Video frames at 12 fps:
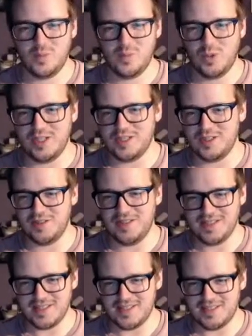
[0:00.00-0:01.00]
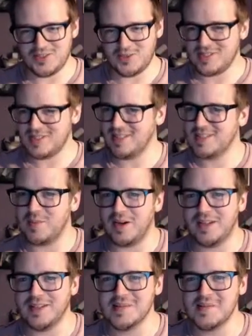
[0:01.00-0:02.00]
pretty sure this is a source that
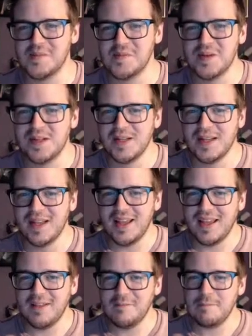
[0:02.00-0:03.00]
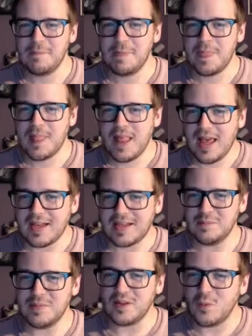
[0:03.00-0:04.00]
spawns them. I
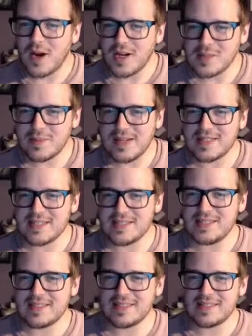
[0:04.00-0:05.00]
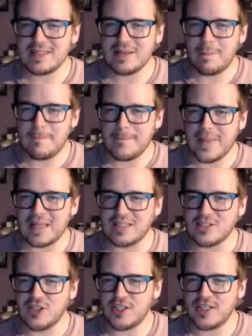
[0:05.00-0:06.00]
can build wash basins
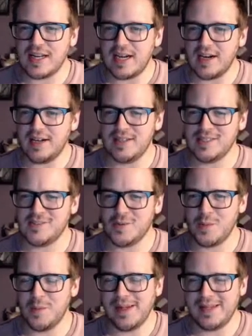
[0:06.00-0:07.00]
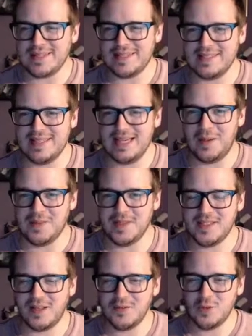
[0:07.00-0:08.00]
in dirty areas from the medicine tab to
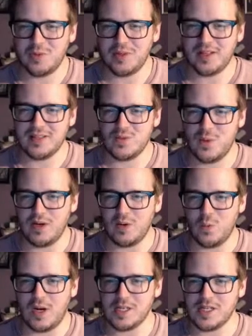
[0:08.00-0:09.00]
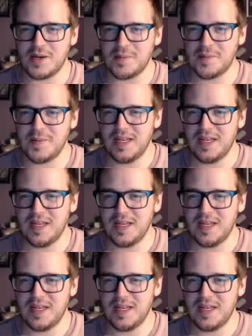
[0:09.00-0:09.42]
tell duplicants where to wash up.